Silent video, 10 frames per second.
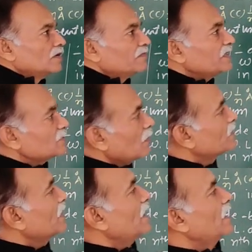which of
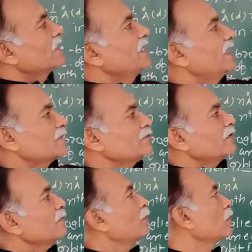the
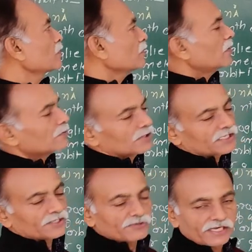electron, proton or
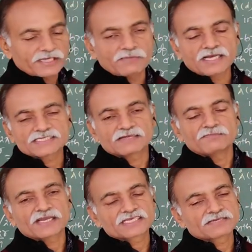the uranium has the
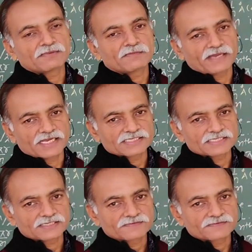maximum energy?